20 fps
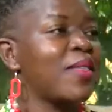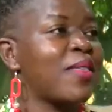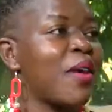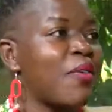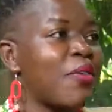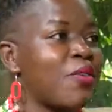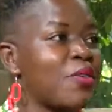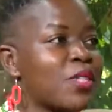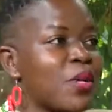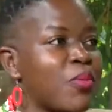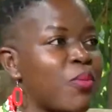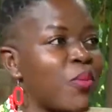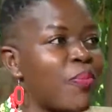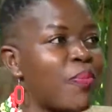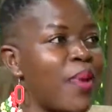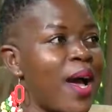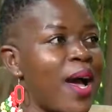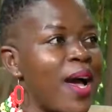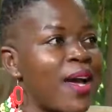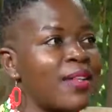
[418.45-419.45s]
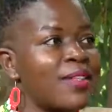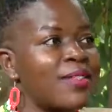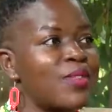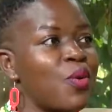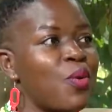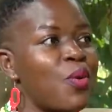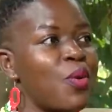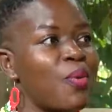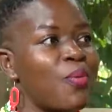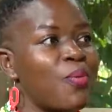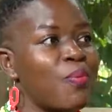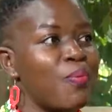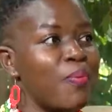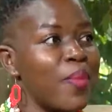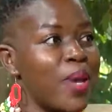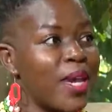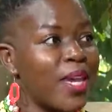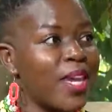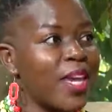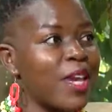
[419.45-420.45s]
the reusable pads or
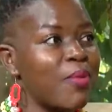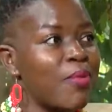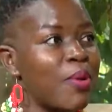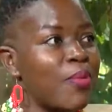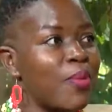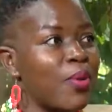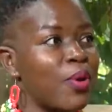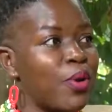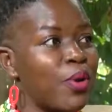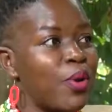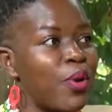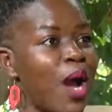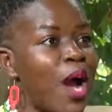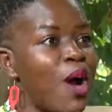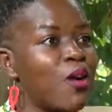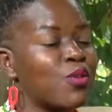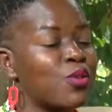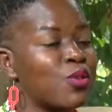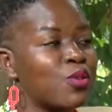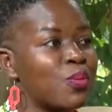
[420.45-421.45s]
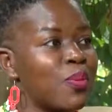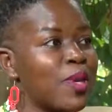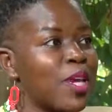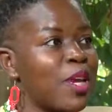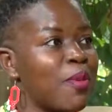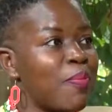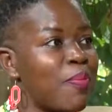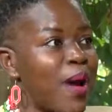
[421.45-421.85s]
making people know how to make